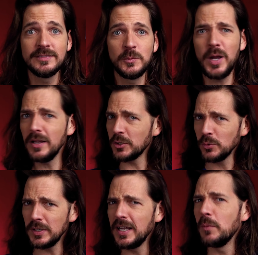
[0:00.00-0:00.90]
We all
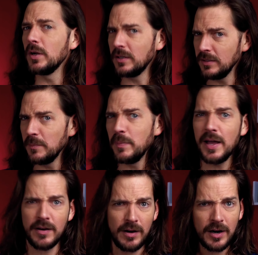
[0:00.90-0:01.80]
agree on what good and
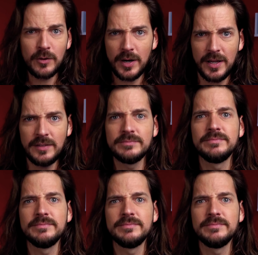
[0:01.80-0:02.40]
bad are, right?